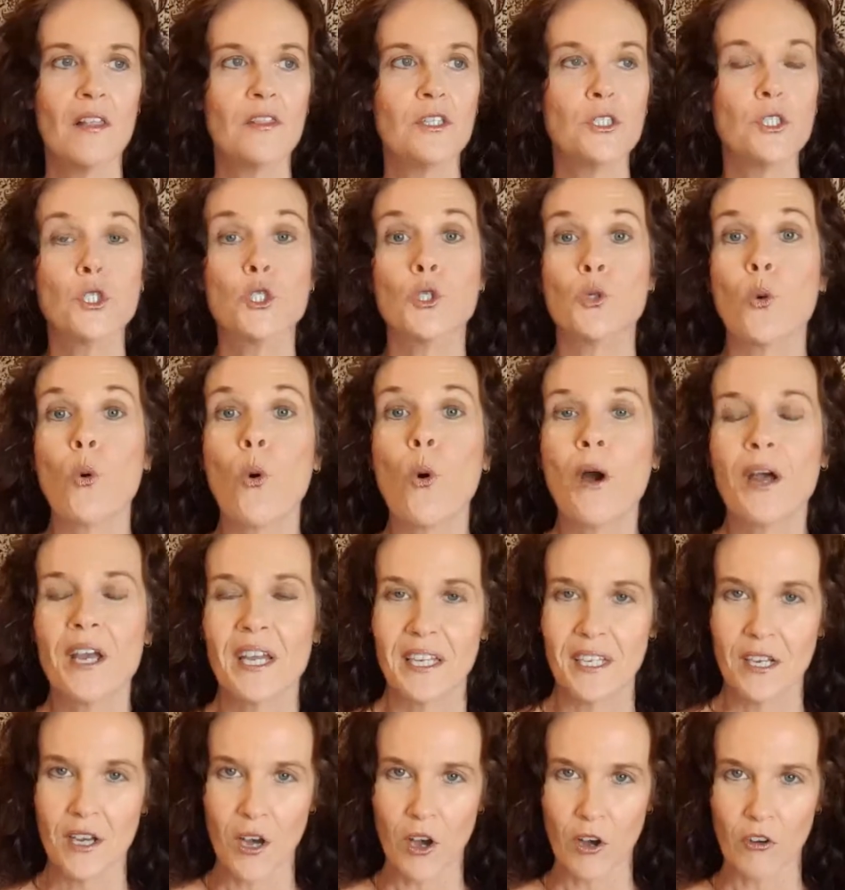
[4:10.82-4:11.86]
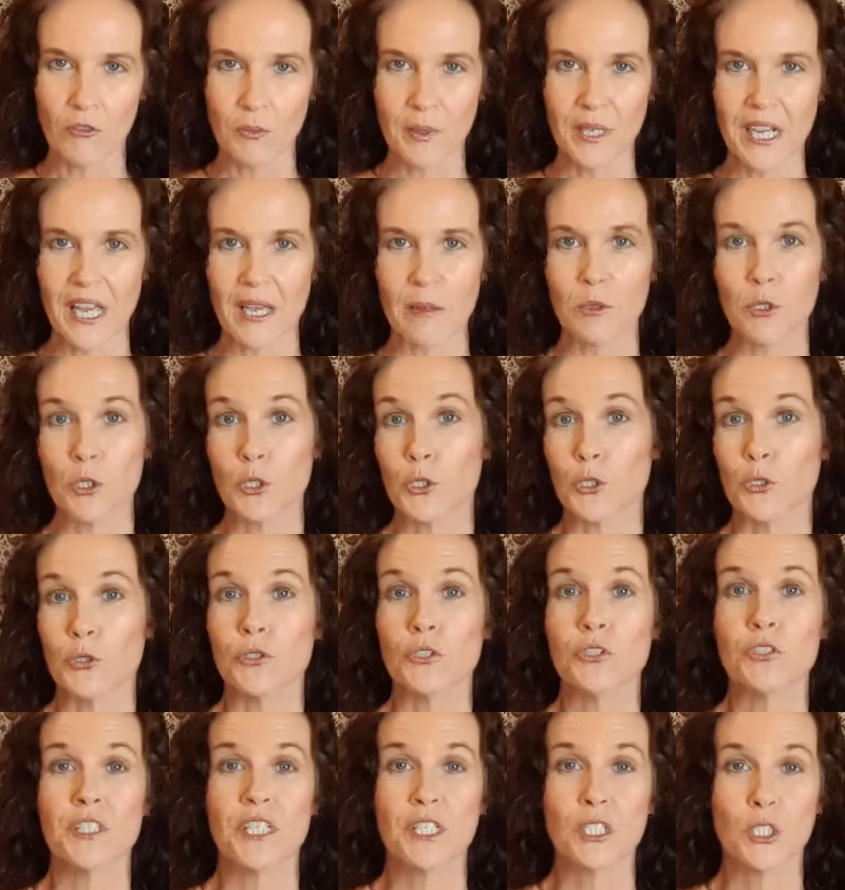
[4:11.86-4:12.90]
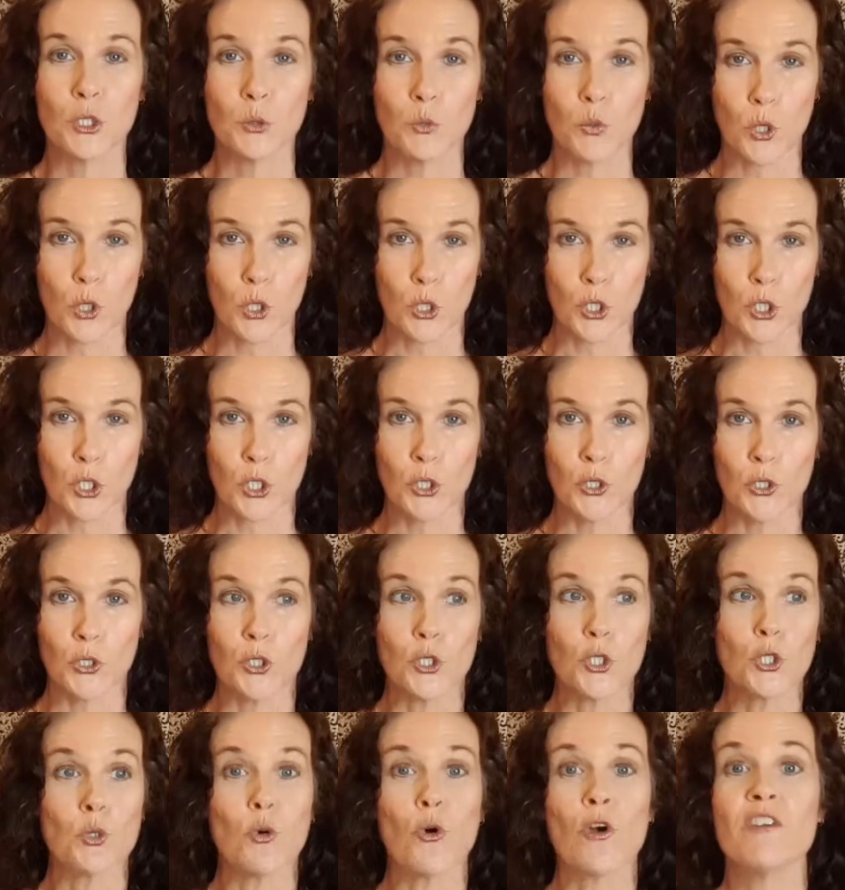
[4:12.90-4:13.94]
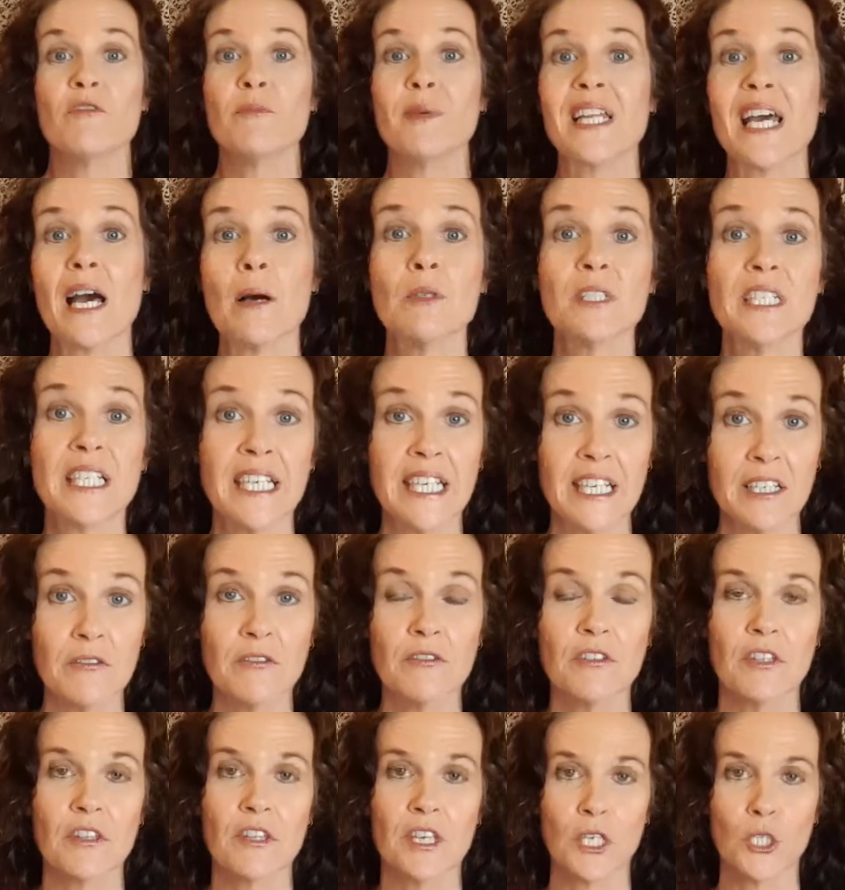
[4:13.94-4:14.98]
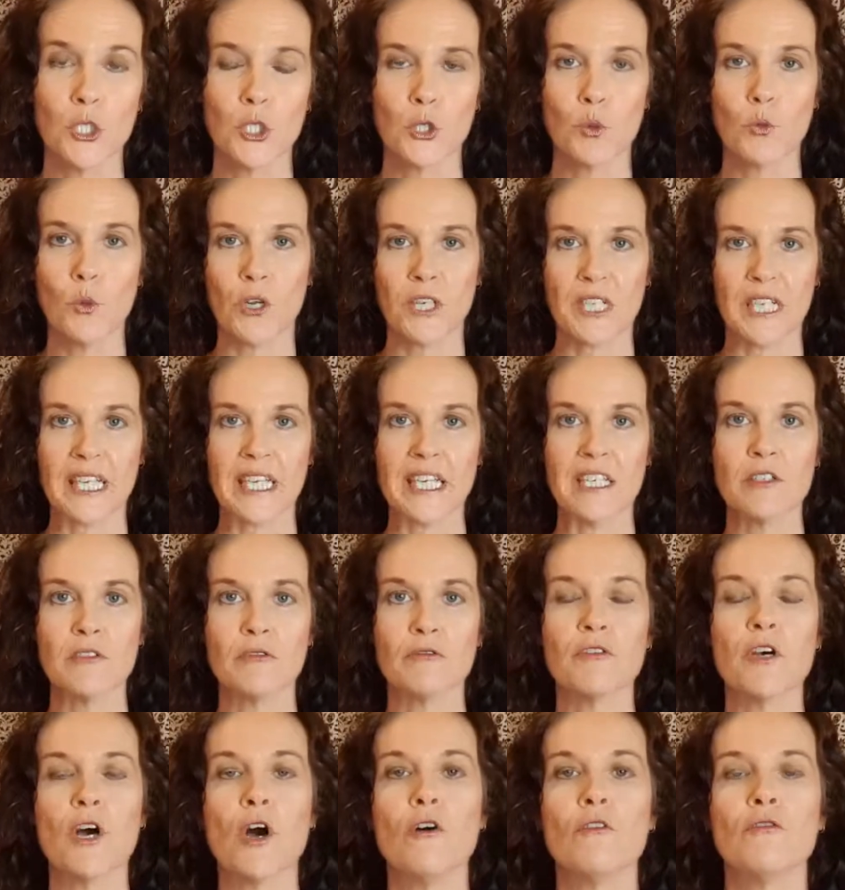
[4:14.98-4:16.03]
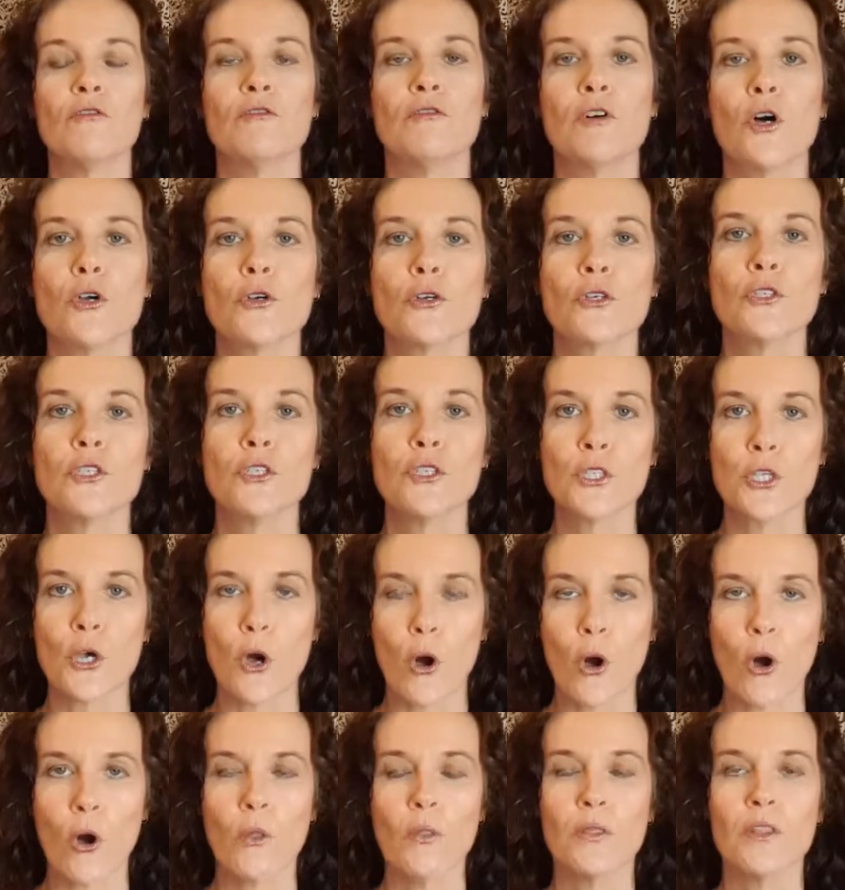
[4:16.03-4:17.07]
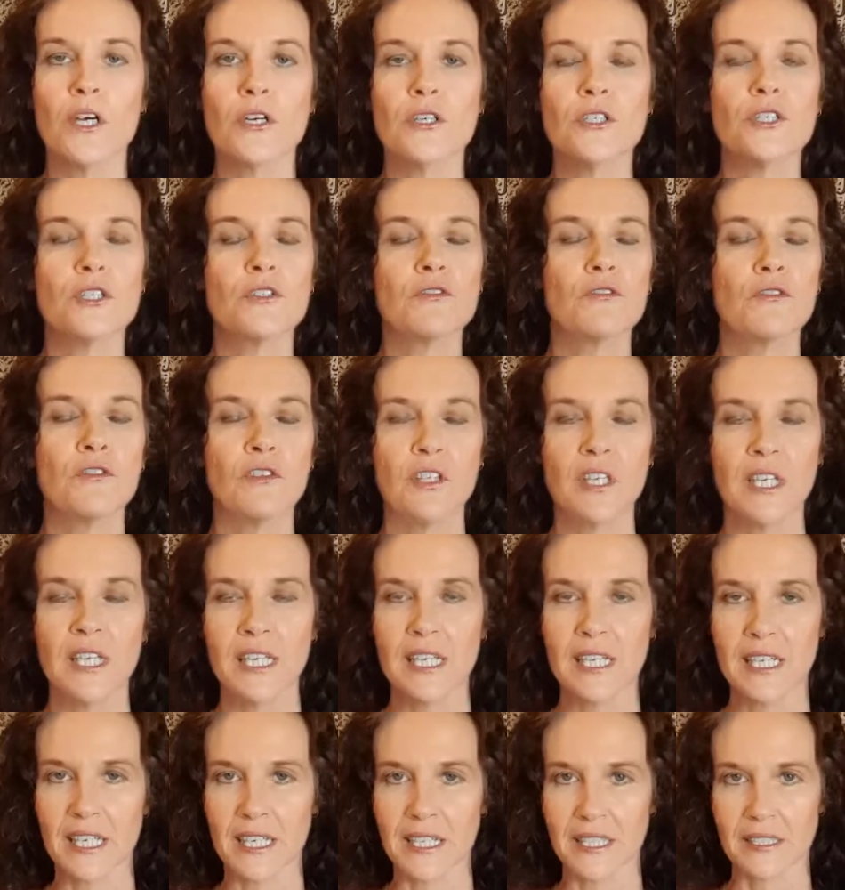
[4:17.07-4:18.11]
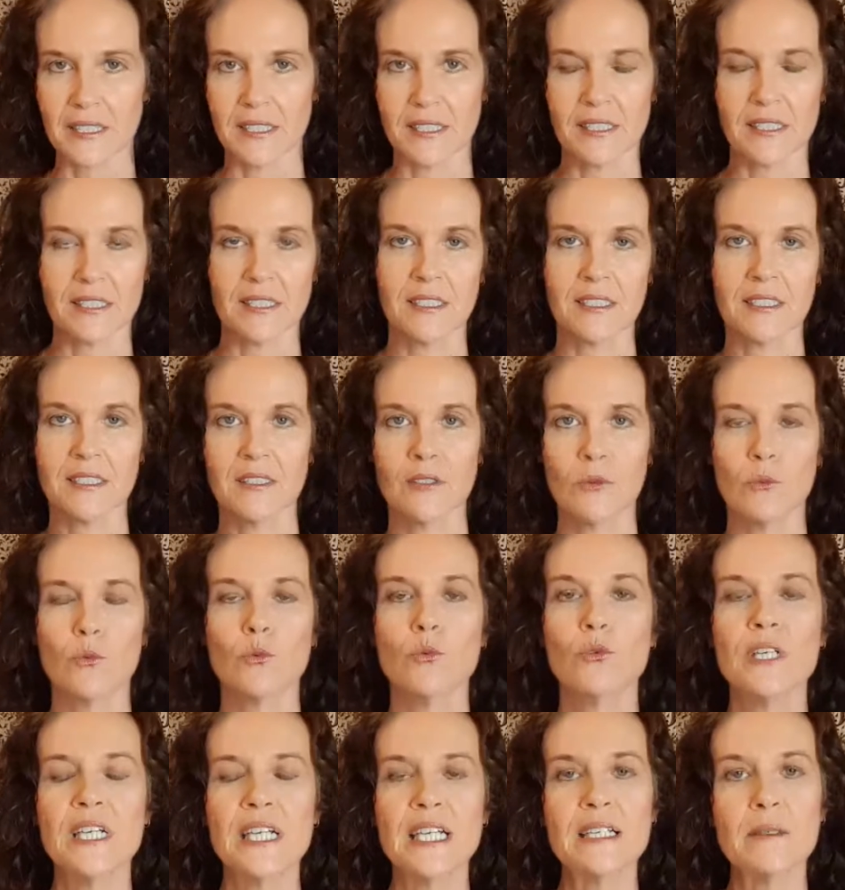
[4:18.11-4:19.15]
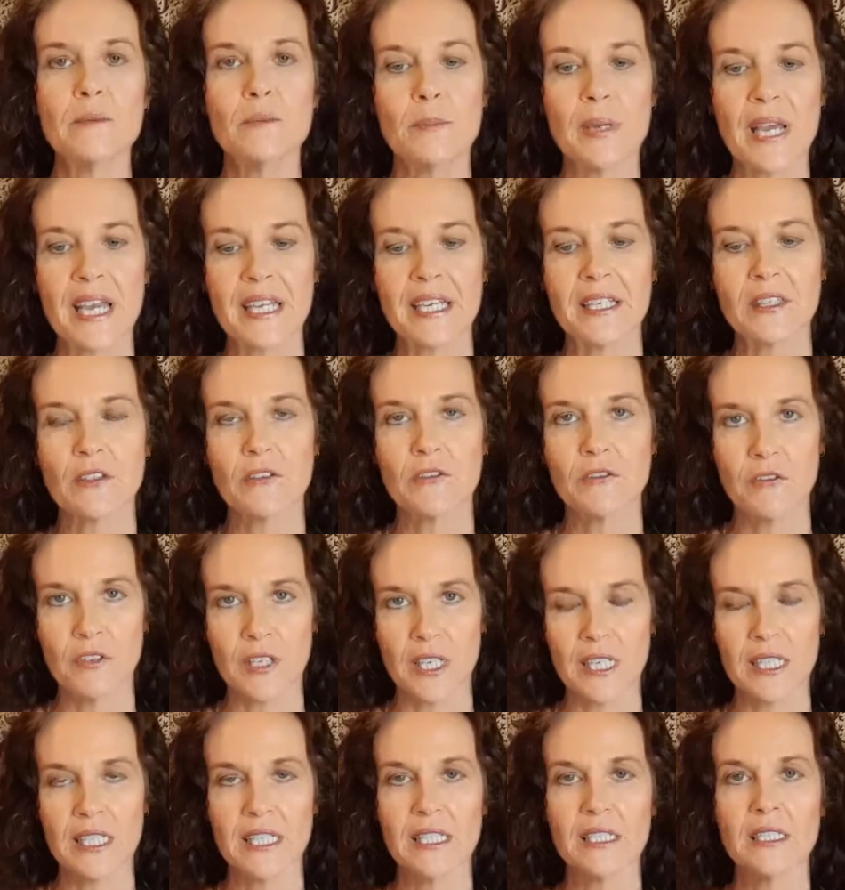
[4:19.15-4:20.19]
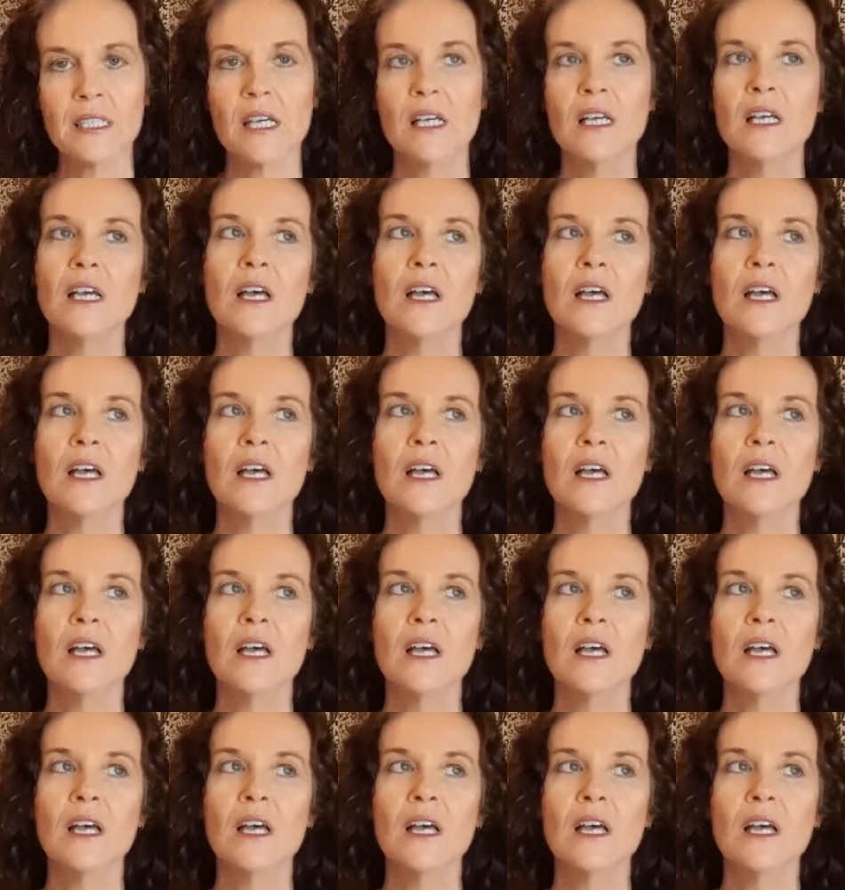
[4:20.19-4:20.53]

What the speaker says: The joy of being able to do the things you want to do. The joy of being able to give the things you want to give. Focus on those feelings. Really make it the feeling.